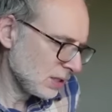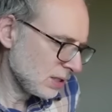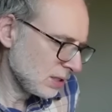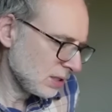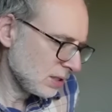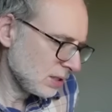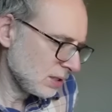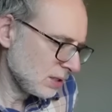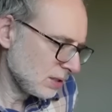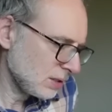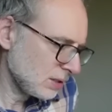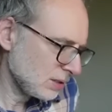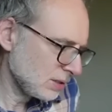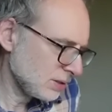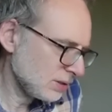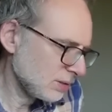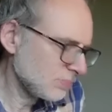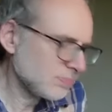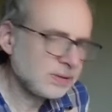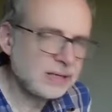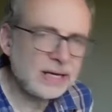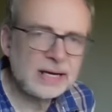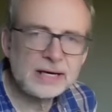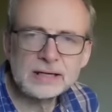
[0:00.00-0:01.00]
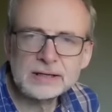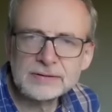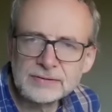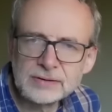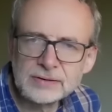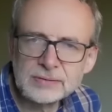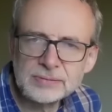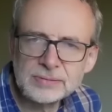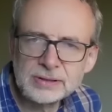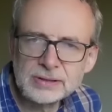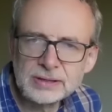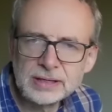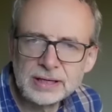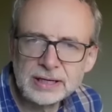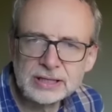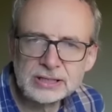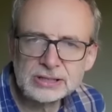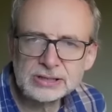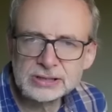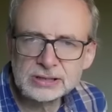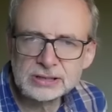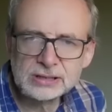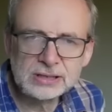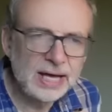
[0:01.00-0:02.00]
the planet of
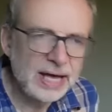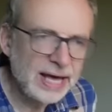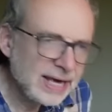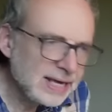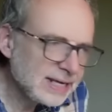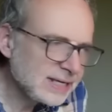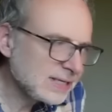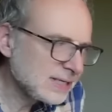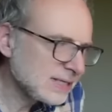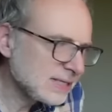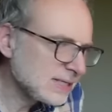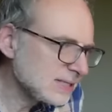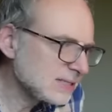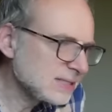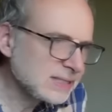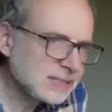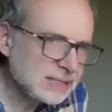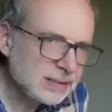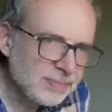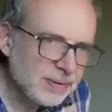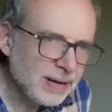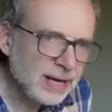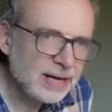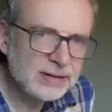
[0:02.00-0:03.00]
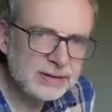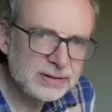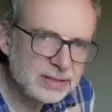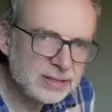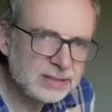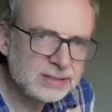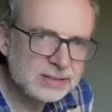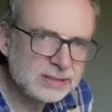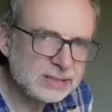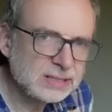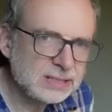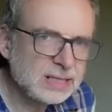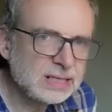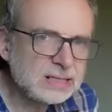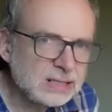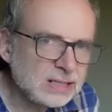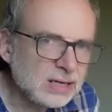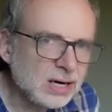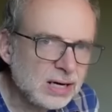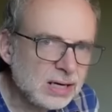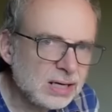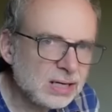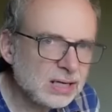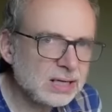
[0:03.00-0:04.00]
communication. Hades is about those
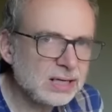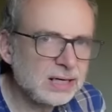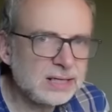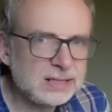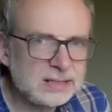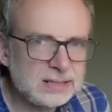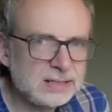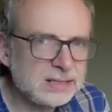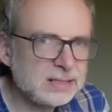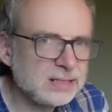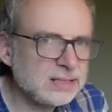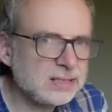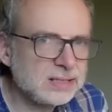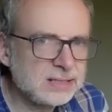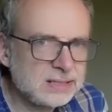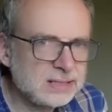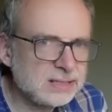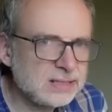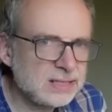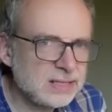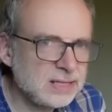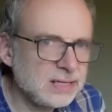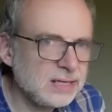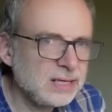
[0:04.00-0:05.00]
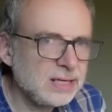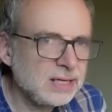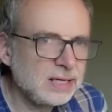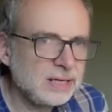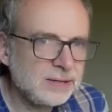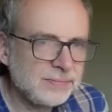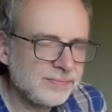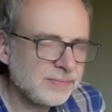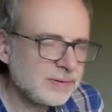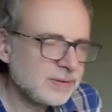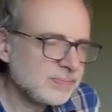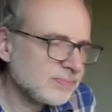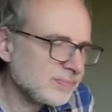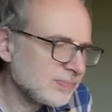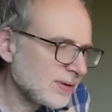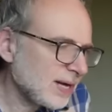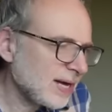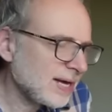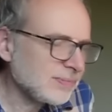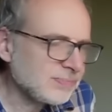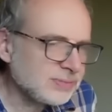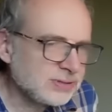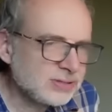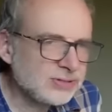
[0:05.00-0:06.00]
dark ideas,
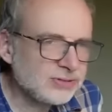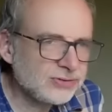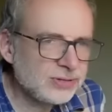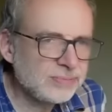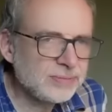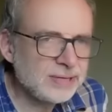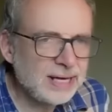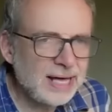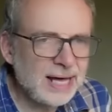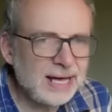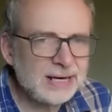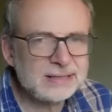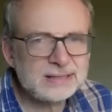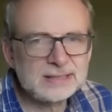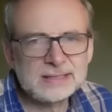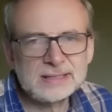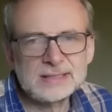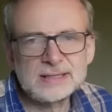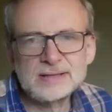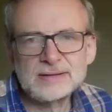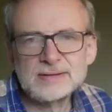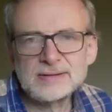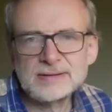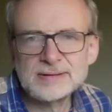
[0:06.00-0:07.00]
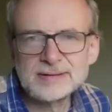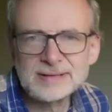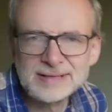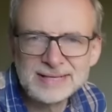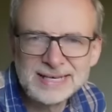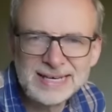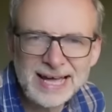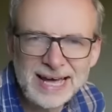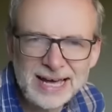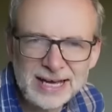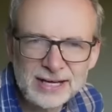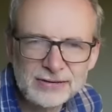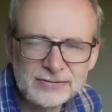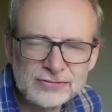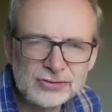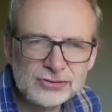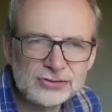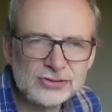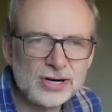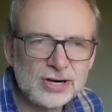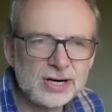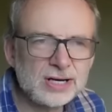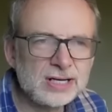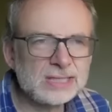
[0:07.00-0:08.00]
perhaps criminality, lack of
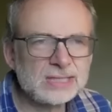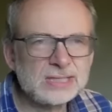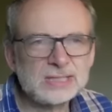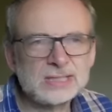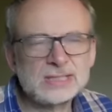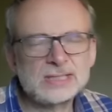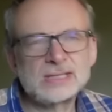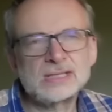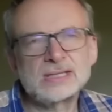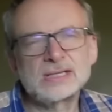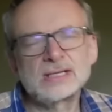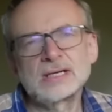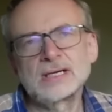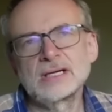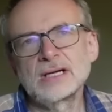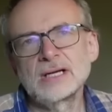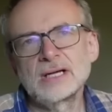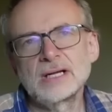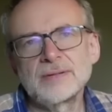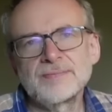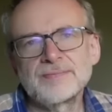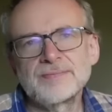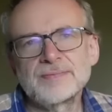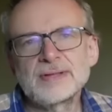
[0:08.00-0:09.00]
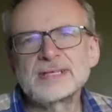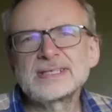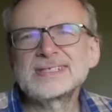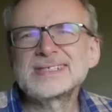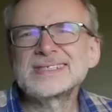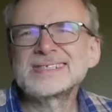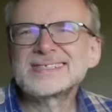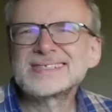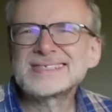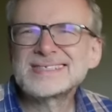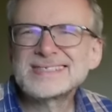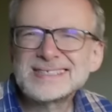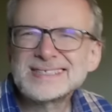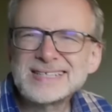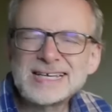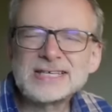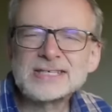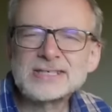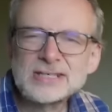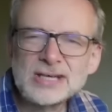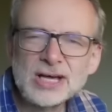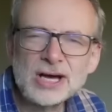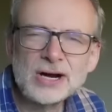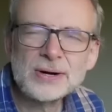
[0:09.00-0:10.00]
trust, just
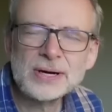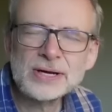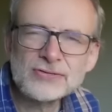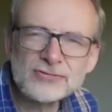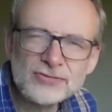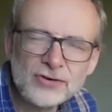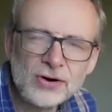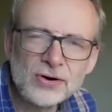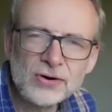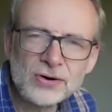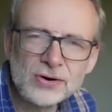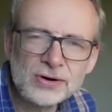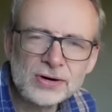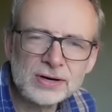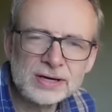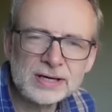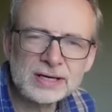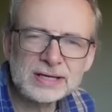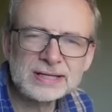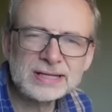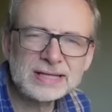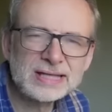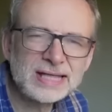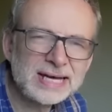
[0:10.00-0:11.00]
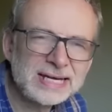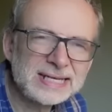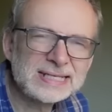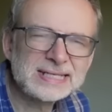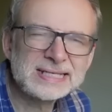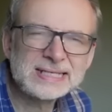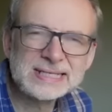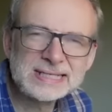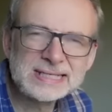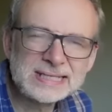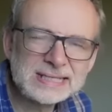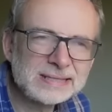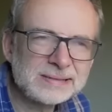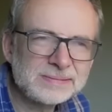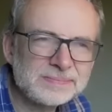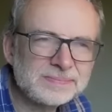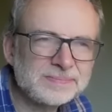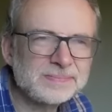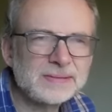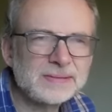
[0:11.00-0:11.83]
things going wrong. And that's